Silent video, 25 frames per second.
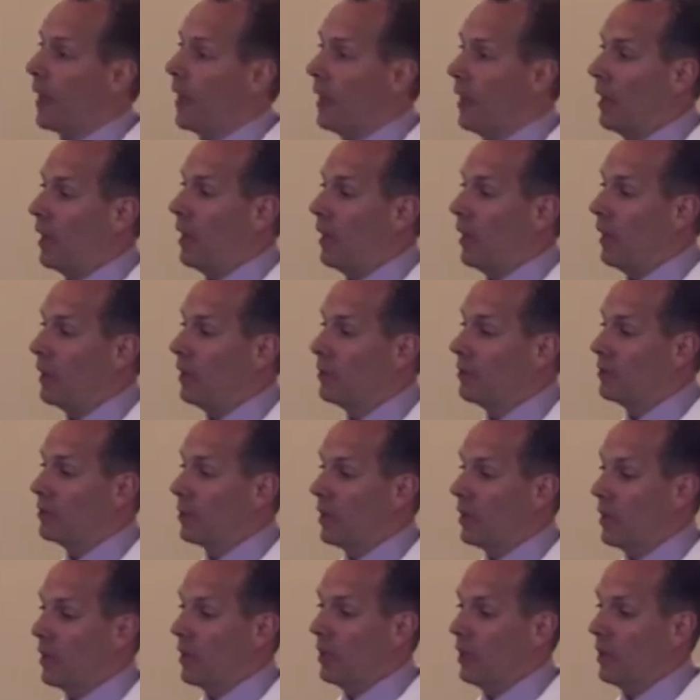and
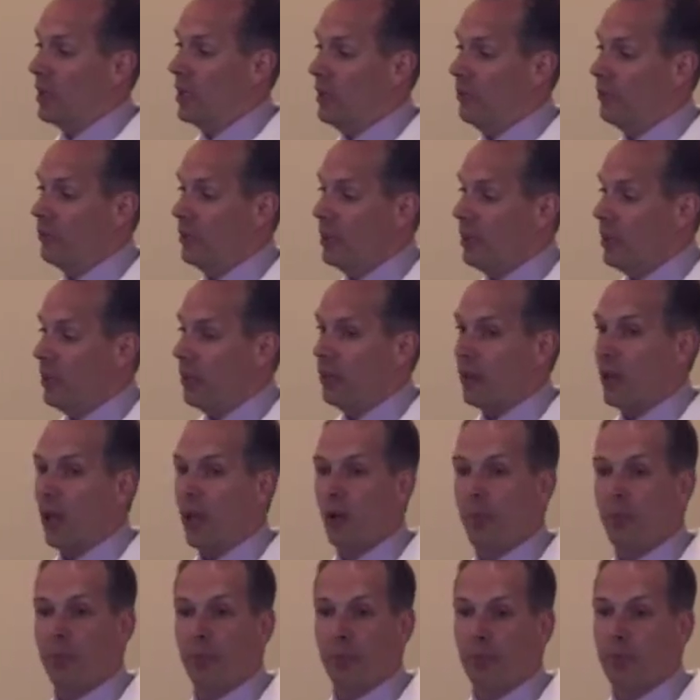even needed
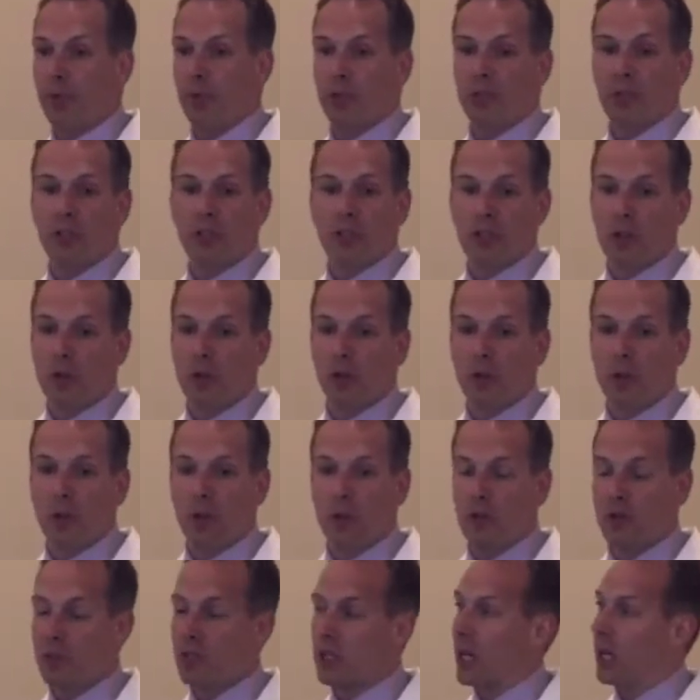help putting his own
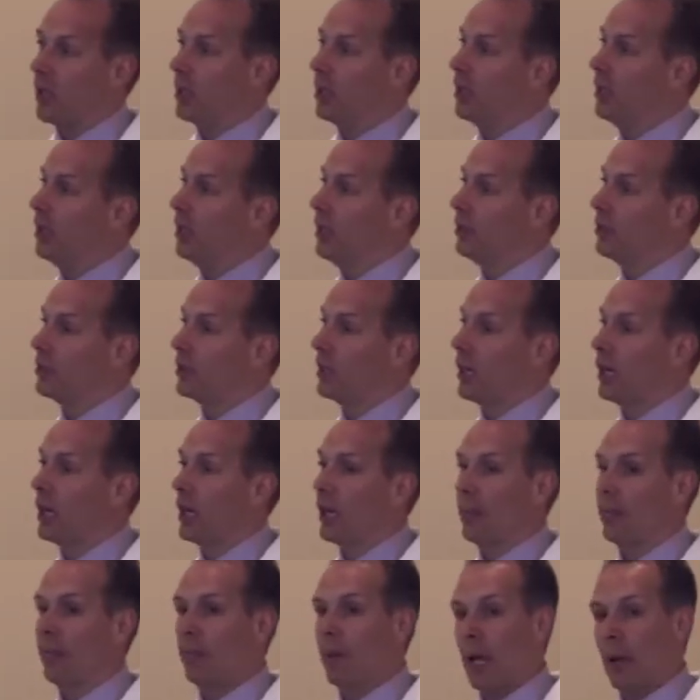clothes on. And
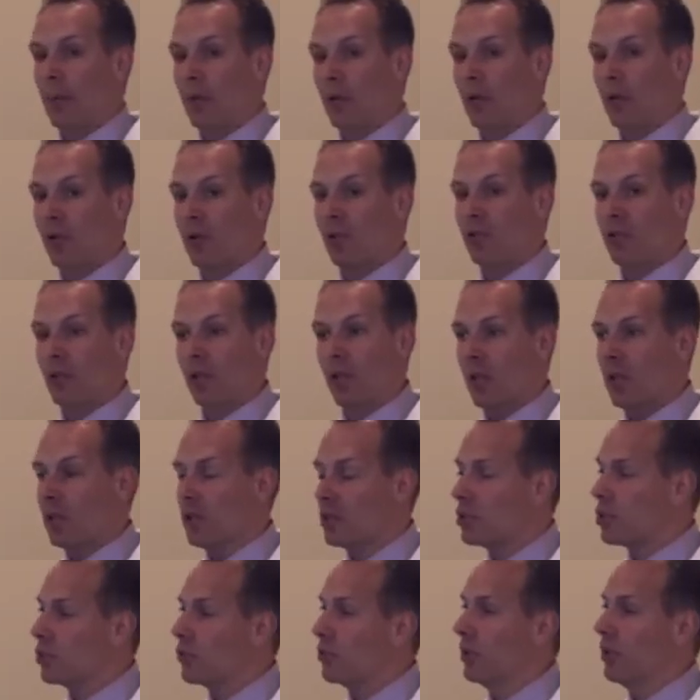I'm going into the
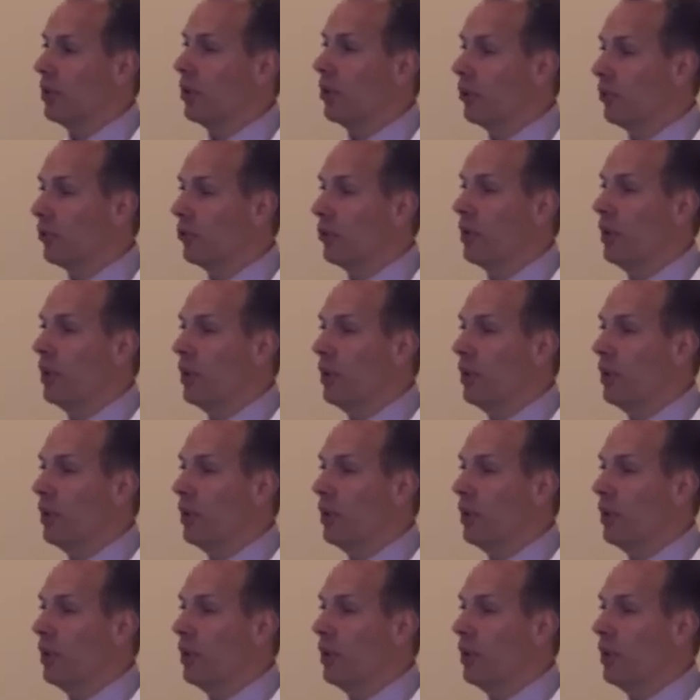history of